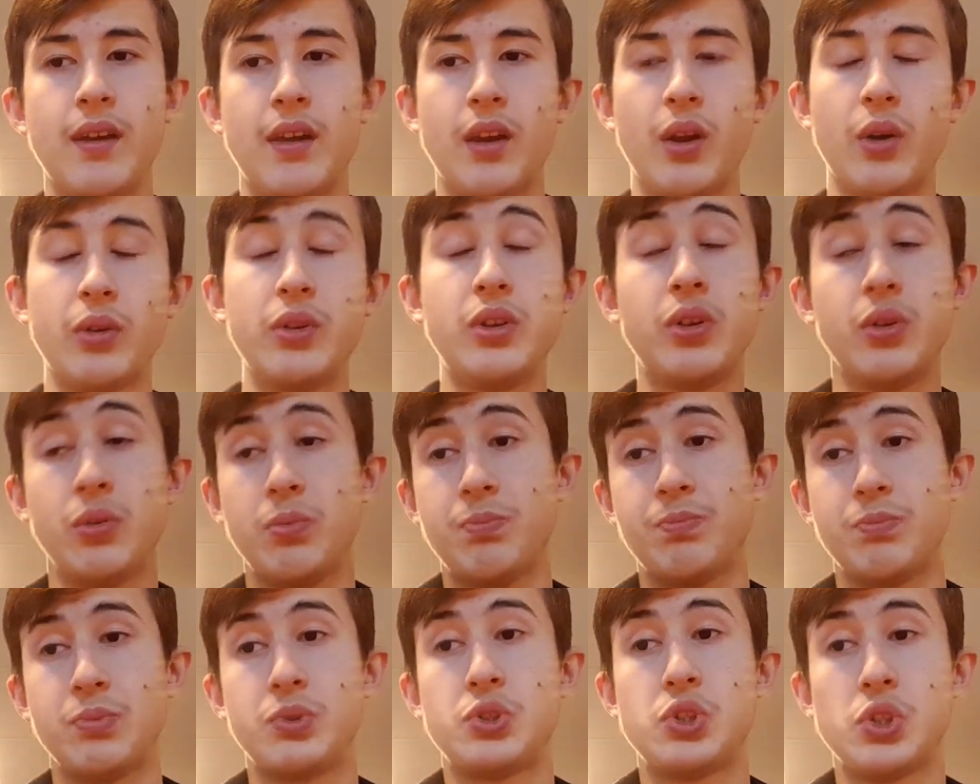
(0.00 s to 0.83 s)
You know,
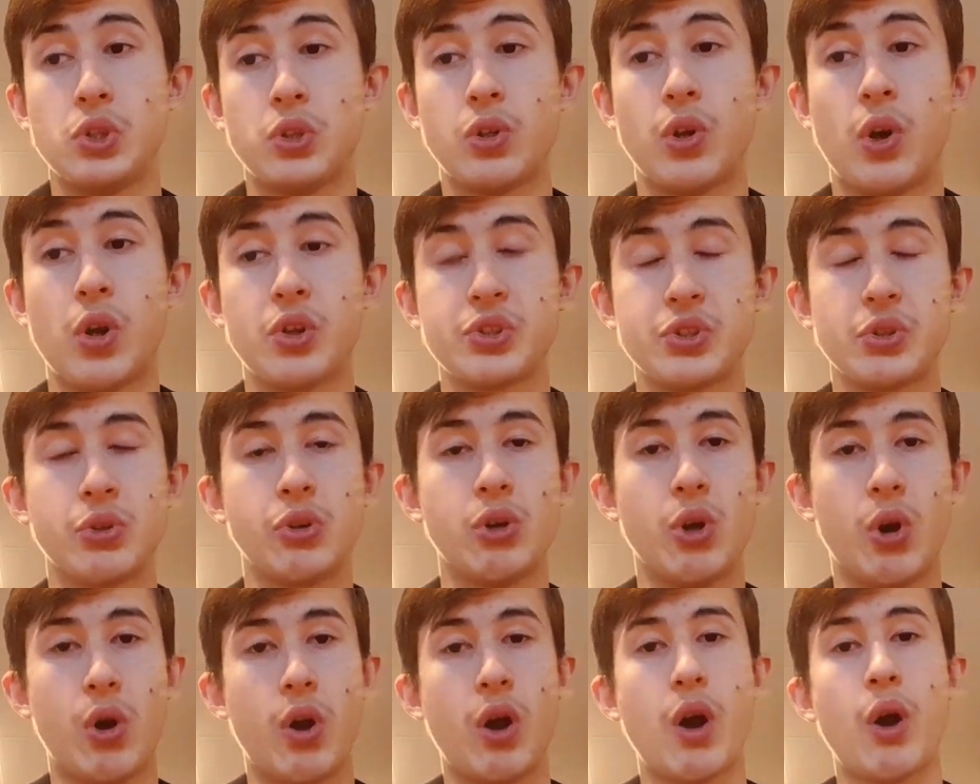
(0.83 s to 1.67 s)
you should also
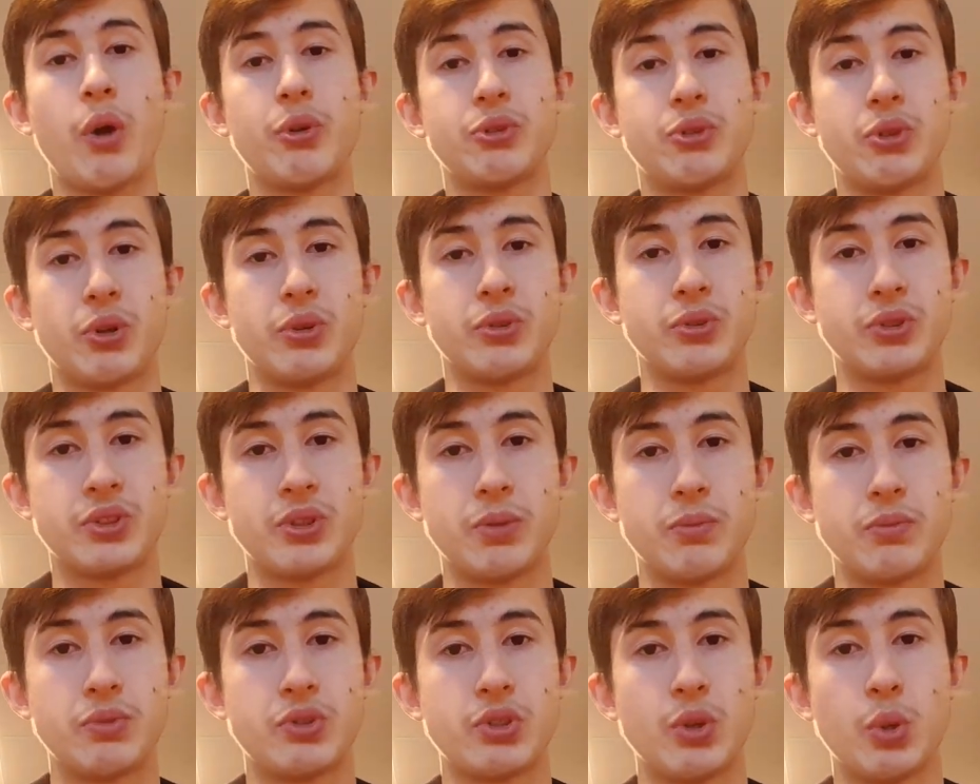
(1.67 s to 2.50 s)
go out on
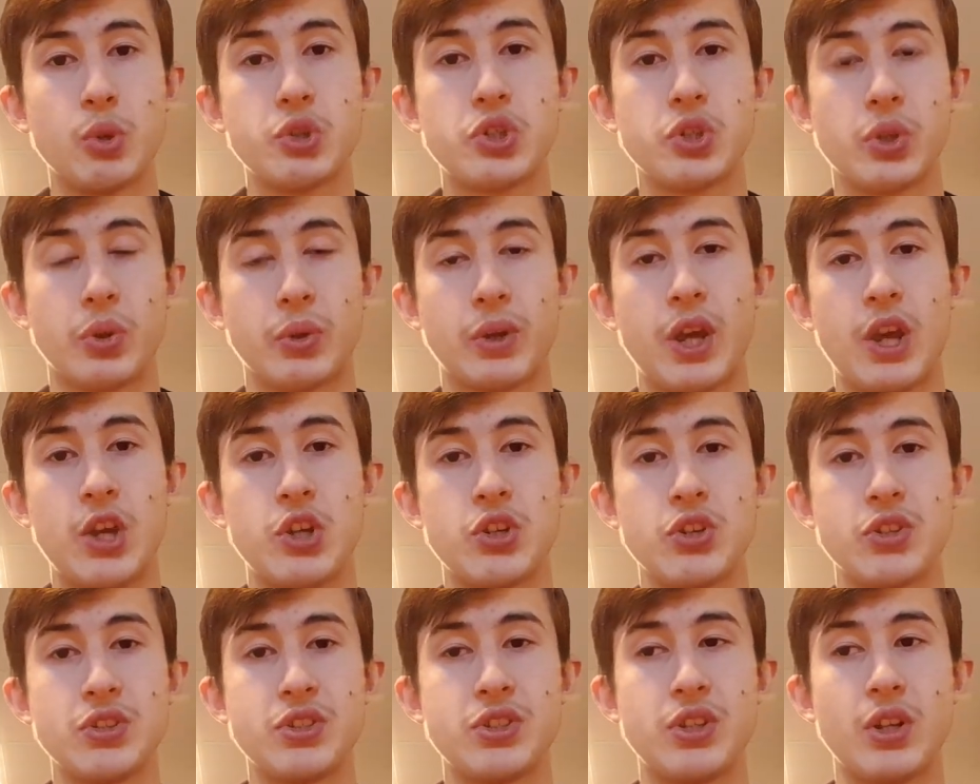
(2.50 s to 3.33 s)
some social
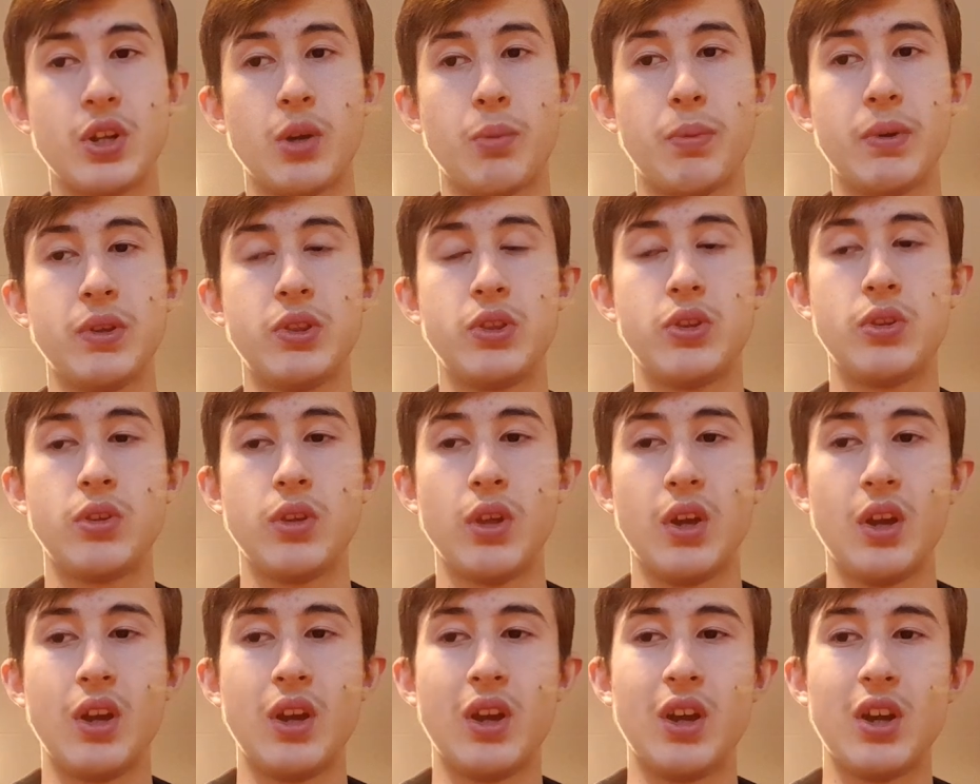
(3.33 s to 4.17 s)
occasions, you know, but
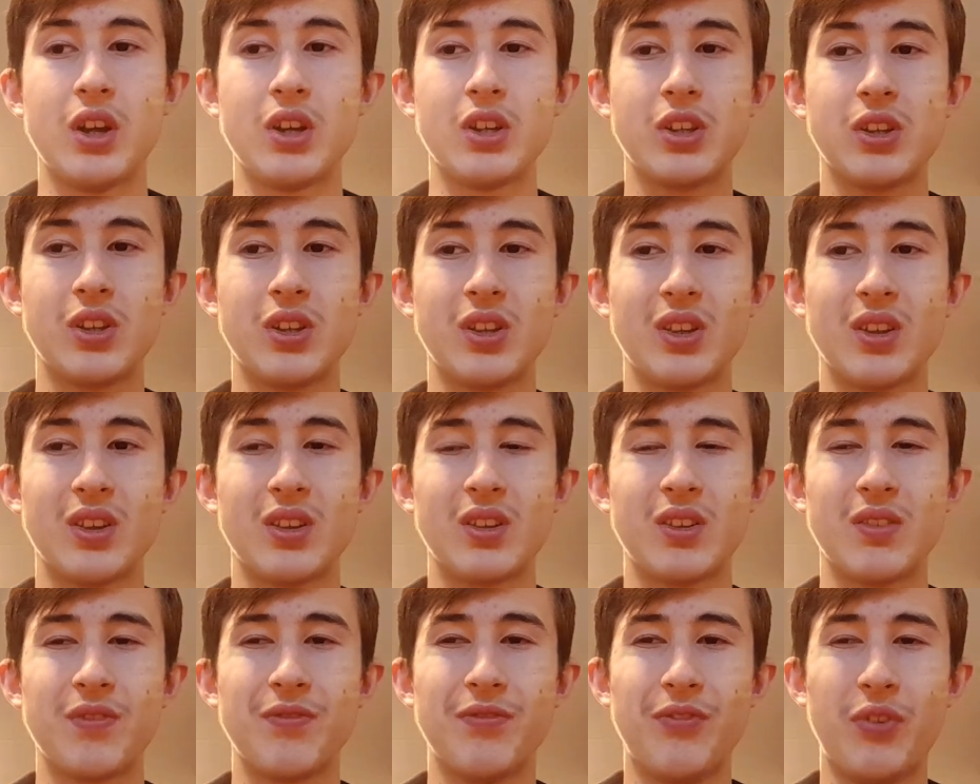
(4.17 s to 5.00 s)

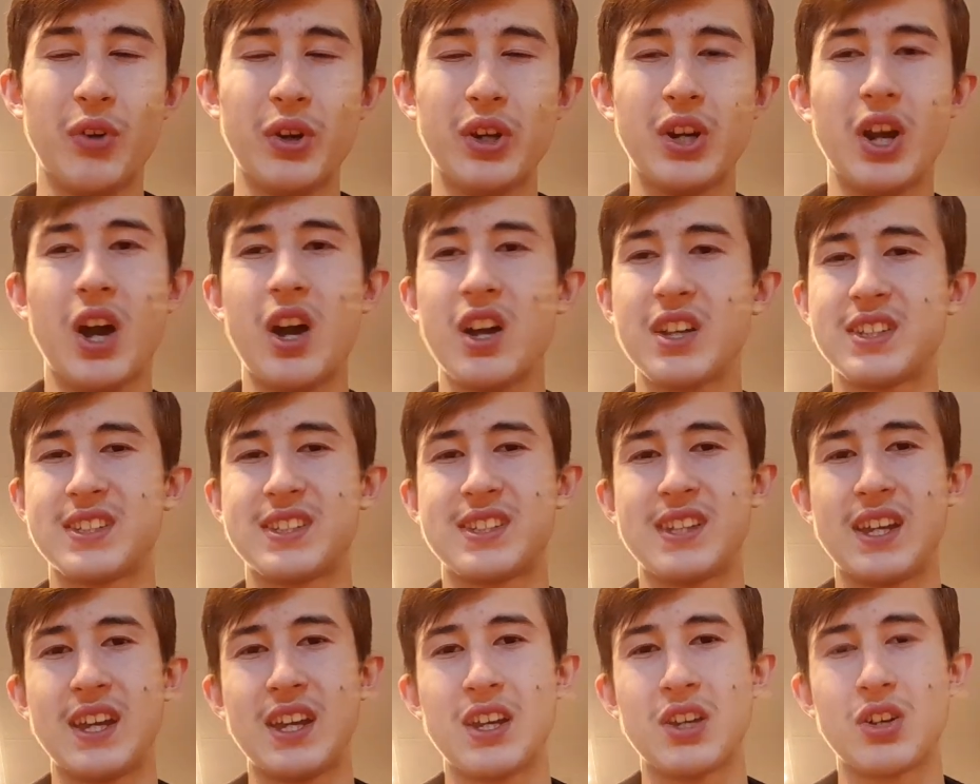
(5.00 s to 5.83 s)
for God's
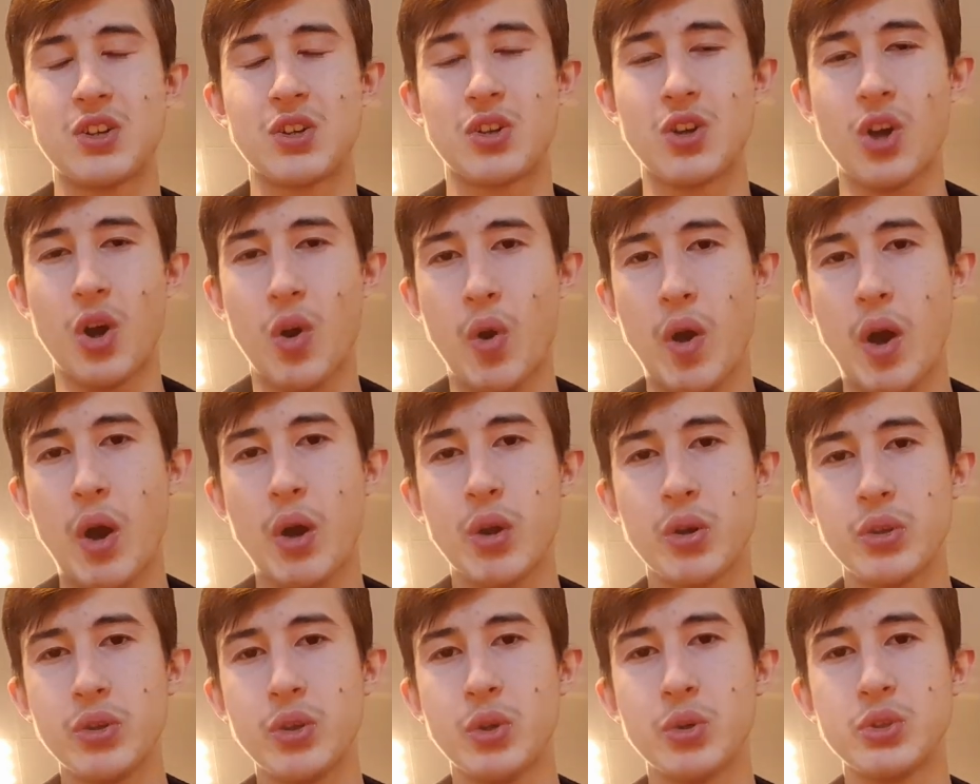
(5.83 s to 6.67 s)
sake, Go
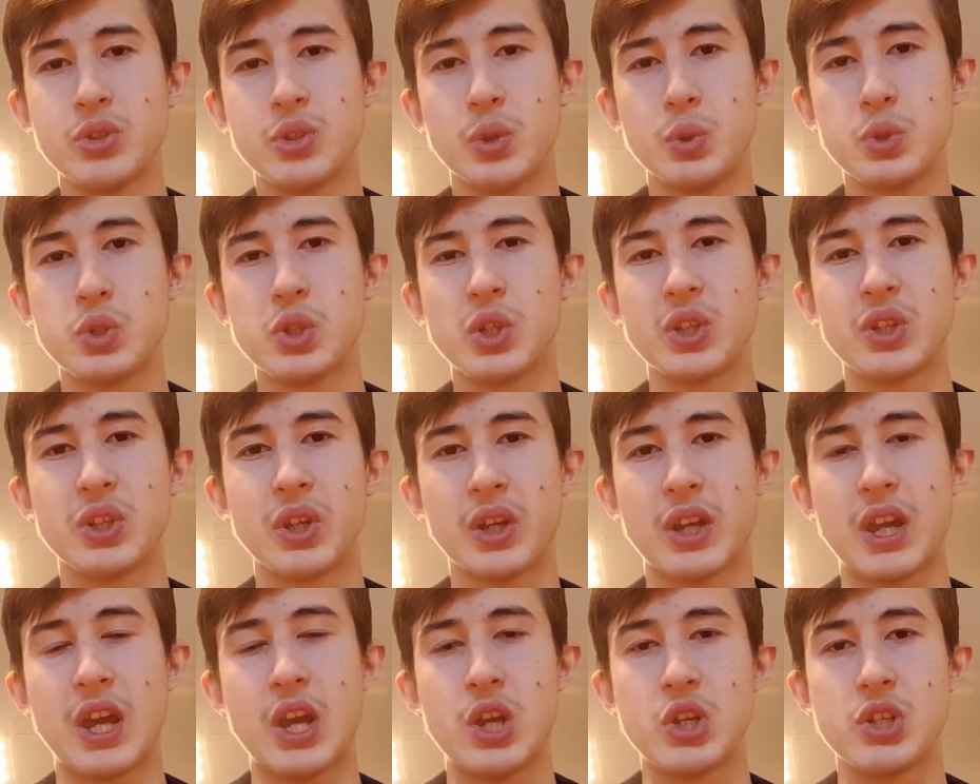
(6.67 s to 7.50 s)
out on those social
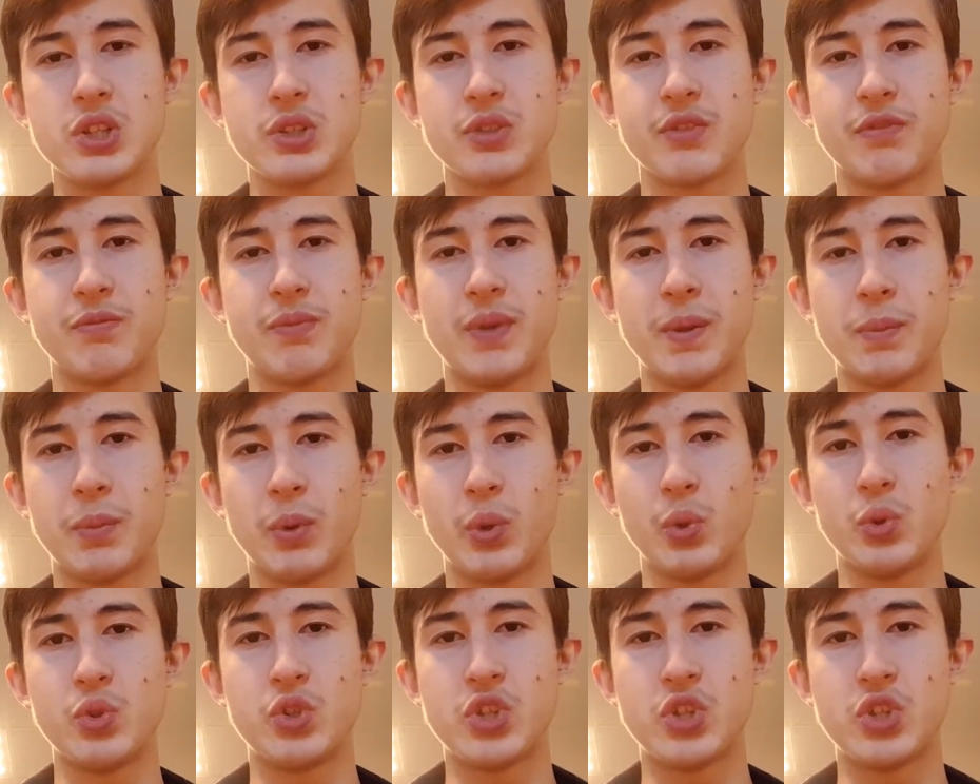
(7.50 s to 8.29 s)
occasions with people who